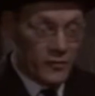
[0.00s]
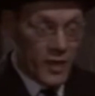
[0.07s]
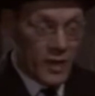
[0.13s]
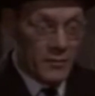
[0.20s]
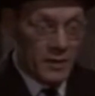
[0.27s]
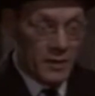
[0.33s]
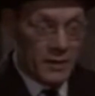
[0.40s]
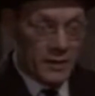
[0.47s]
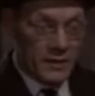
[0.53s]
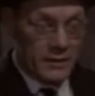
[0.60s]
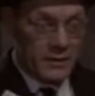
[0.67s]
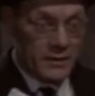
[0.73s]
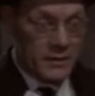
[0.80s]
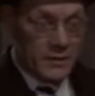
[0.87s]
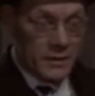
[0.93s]
spoiler
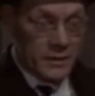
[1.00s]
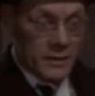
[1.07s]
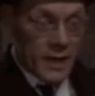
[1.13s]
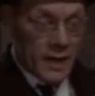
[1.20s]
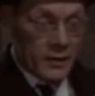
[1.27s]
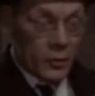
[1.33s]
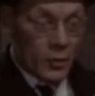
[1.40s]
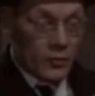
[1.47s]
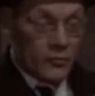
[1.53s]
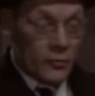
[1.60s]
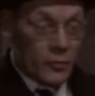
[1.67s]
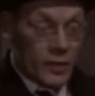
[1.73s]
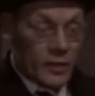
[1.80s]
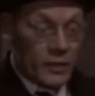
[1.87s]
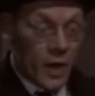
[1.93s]
alert, he ends up
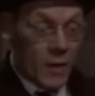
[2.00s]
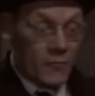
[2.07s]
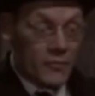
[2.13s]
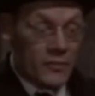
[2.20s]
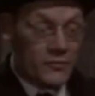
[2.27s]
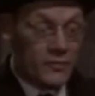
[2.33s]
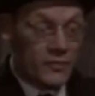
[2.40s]
actually working